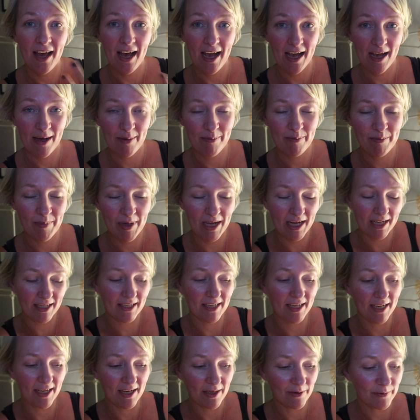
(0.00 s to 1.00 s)
am back
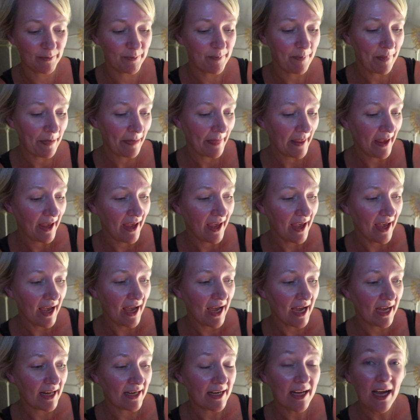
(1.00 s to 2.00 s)
now.
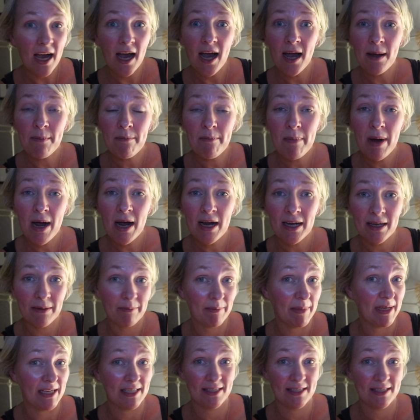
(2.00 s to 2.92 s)
And I might